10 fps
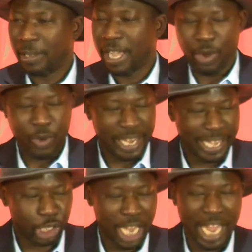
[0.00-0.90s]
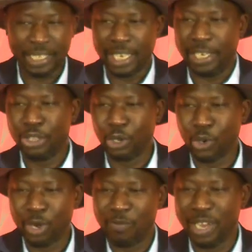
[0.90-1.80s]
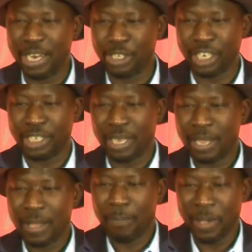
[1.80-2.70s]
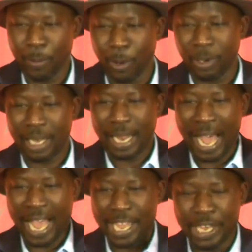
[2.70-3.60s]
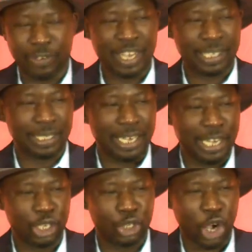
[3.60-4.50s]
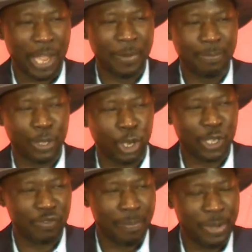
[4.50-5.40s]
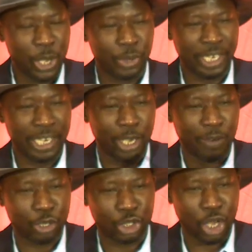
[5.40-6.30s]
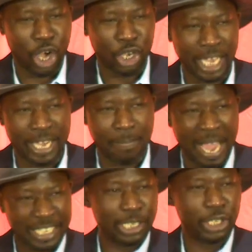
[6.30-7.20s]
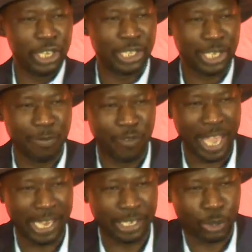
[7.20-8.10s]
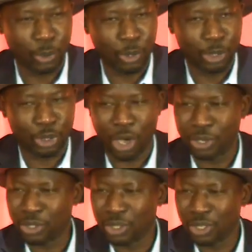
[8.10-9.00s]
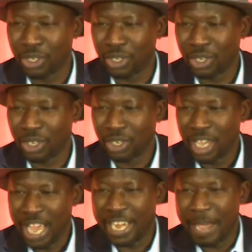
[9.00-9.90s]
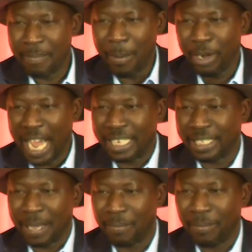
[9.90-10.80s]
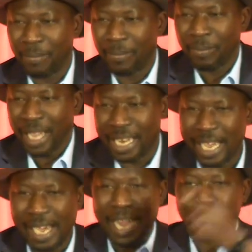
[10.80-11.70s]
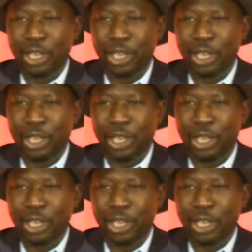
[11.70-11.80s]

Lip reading: And when they chant it in the rural villages, people are interested in this document because of the beauty of the songs and the messages conveyed through those songs. And they memorize them, and they later